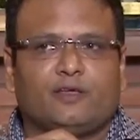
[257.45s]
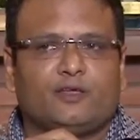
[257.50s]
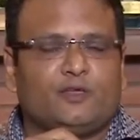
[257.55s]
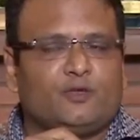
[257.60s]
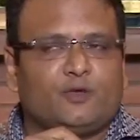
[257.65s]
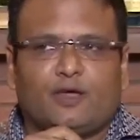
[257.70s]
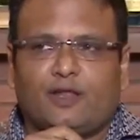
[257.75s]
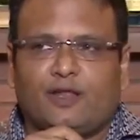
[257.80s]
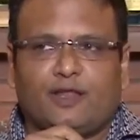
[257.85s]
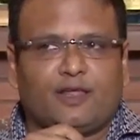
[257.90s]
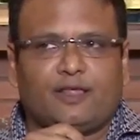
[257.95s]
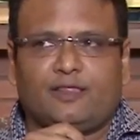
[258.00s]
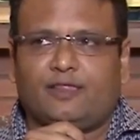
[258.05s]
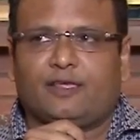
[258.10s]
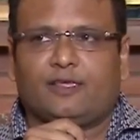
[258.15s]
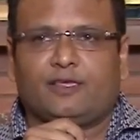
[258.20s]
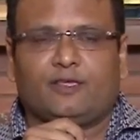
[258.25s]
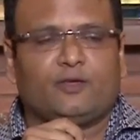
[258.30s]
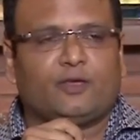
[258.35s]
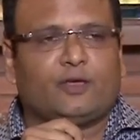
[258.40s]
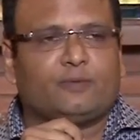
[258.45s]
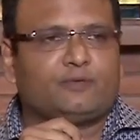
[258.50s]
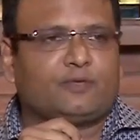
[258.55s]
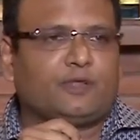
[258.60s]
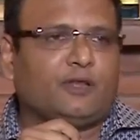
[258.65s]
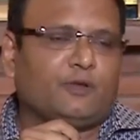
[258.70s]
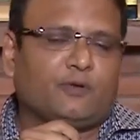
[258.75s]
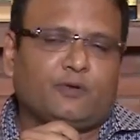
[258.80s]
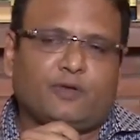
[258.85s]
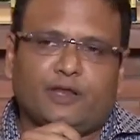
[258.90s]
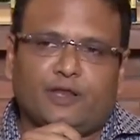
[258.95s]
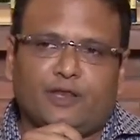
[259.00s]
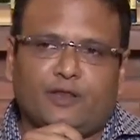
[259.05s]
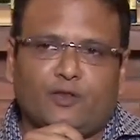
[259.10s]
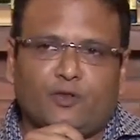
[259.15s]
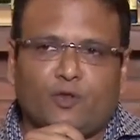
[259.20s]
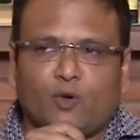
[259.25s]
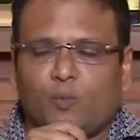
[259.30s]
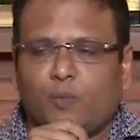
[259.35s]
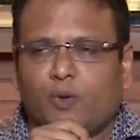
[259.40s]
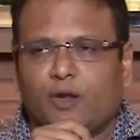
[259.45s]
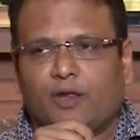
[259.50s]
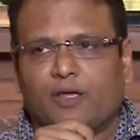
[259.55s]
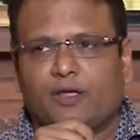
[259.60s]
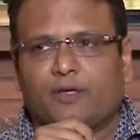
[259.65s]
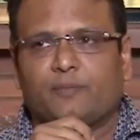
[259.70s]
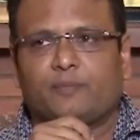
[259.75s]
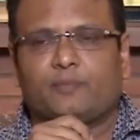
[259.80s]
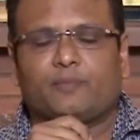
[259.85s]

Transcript: you are nothing, you're absolutely nobody.